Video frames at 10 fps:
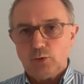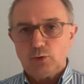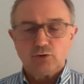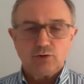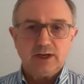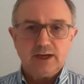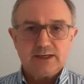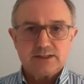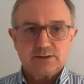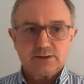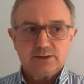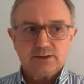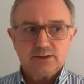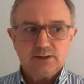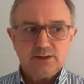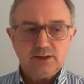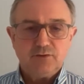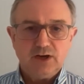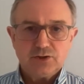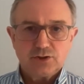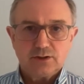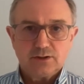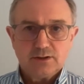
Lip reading: will create inflation